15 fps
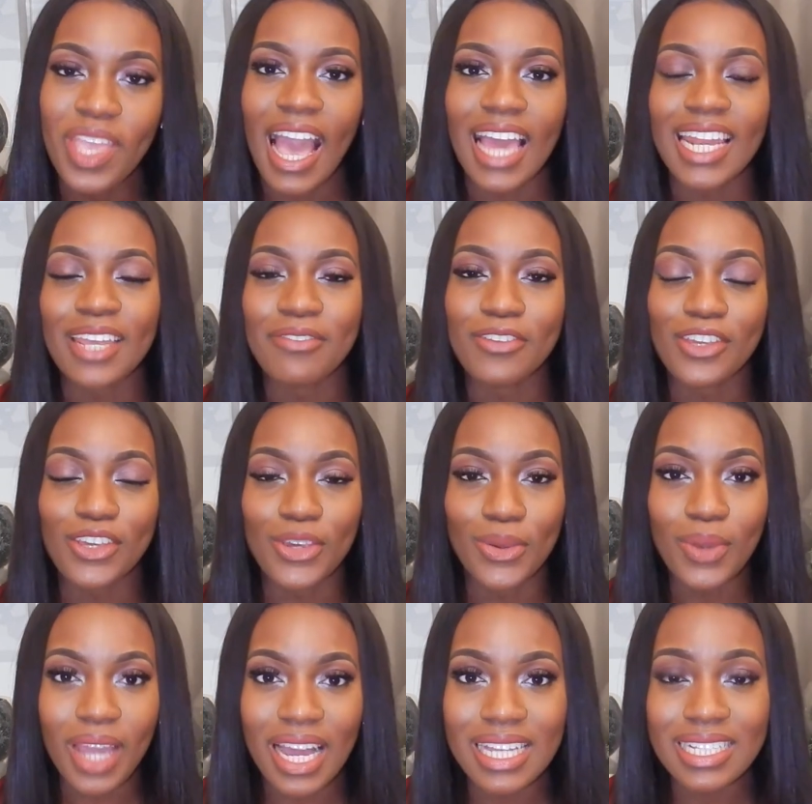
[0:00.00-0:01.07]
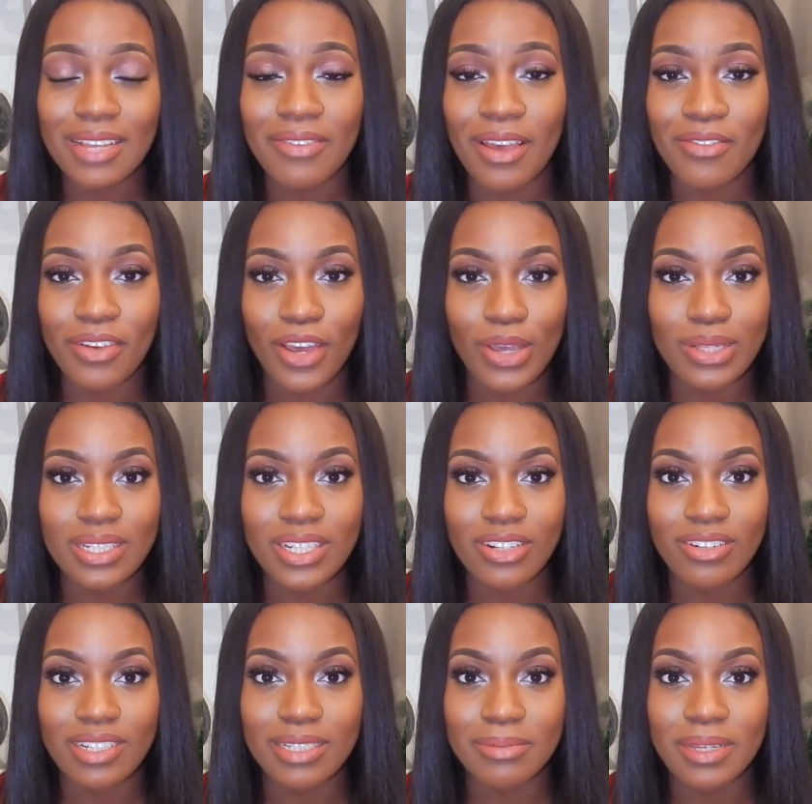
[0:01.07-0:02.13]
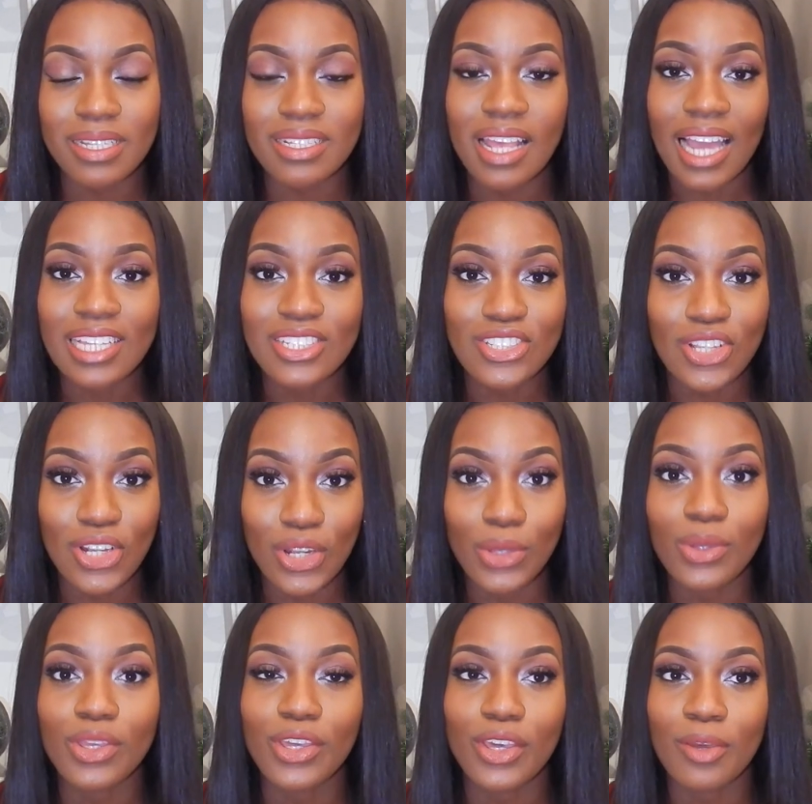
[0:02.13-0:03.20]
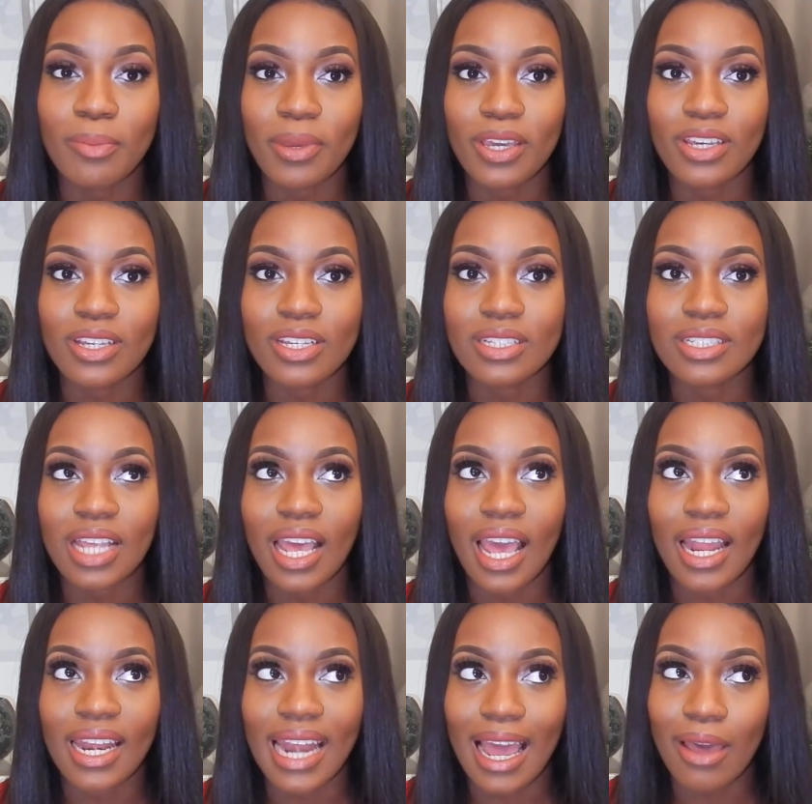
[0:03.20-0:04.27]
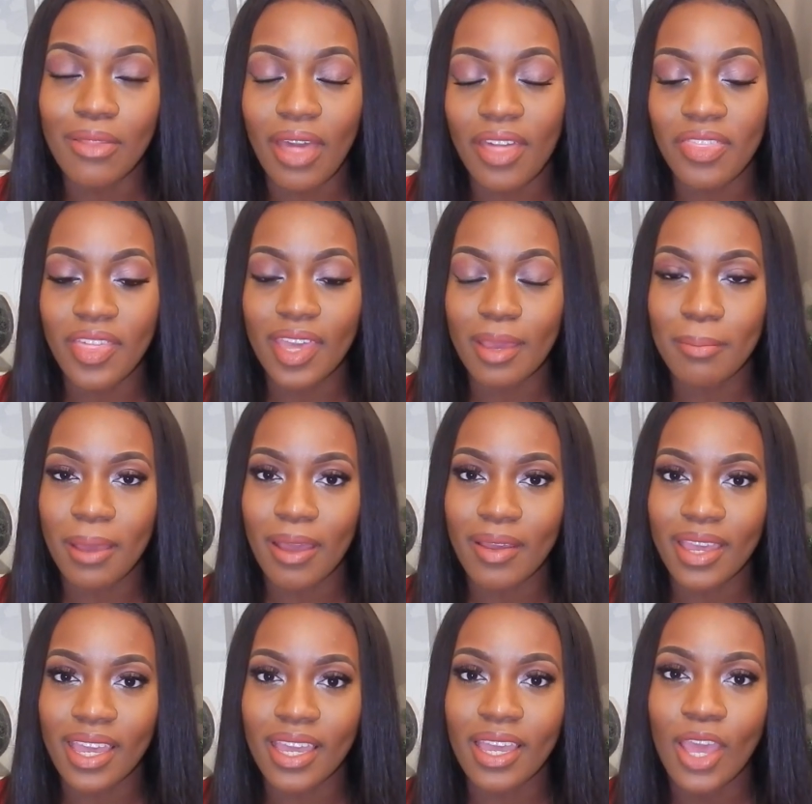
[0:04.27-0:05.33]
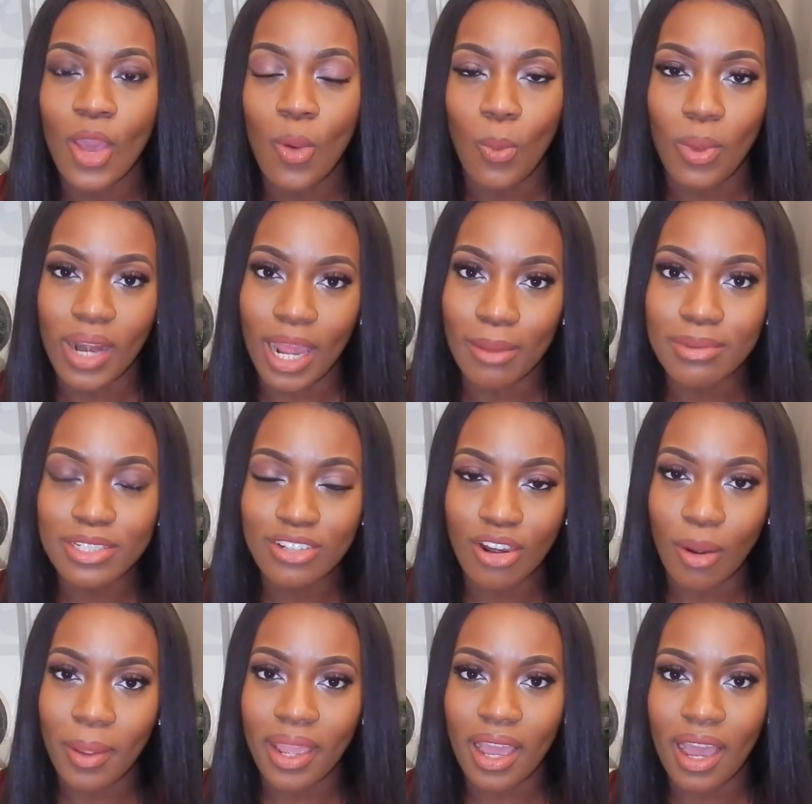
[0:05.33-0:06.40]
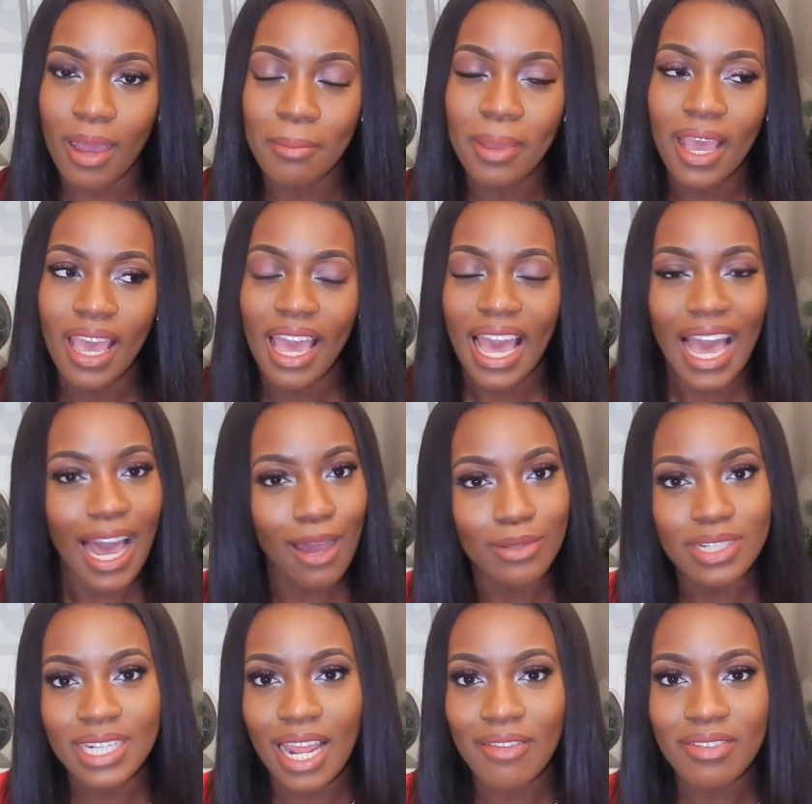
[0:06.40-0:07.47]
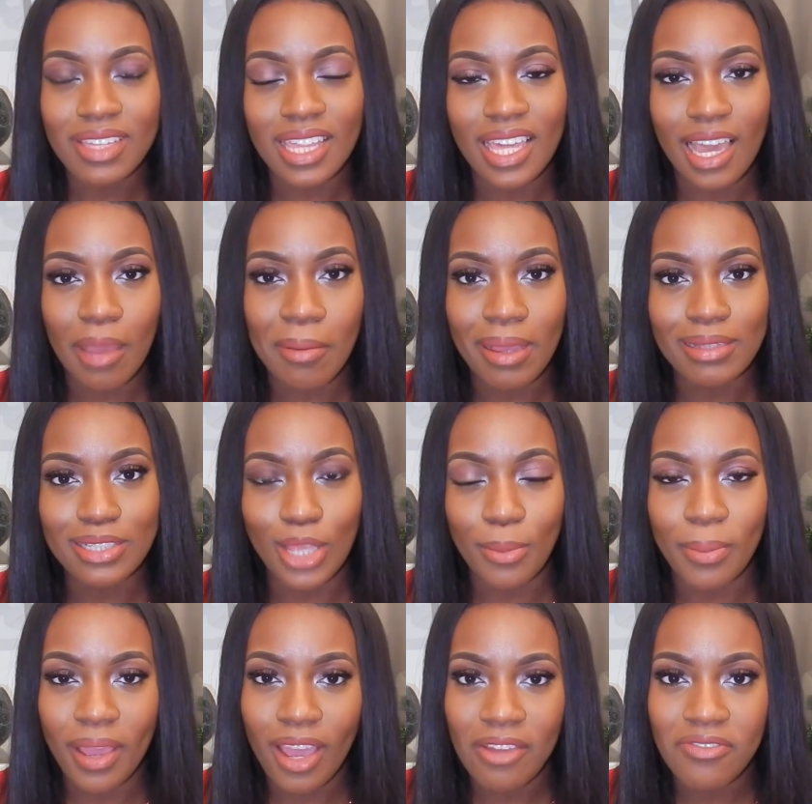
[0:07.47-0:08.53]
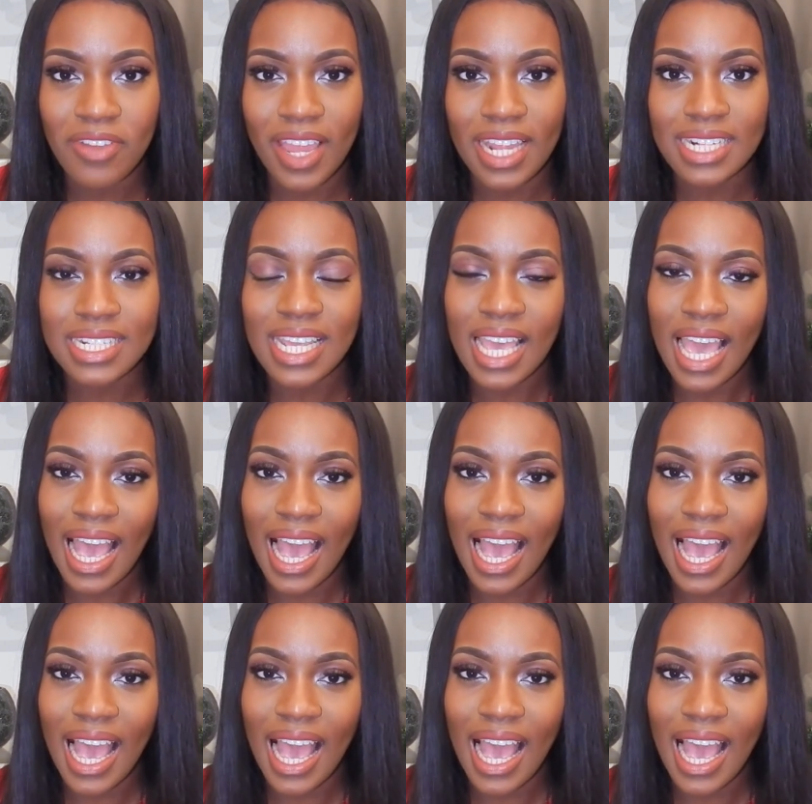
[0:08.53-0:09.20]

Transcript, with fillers: And if you guys have ever hosted a Christmas, I salute you because now that I think about it, when I was growing up, how did everything come out so perfect?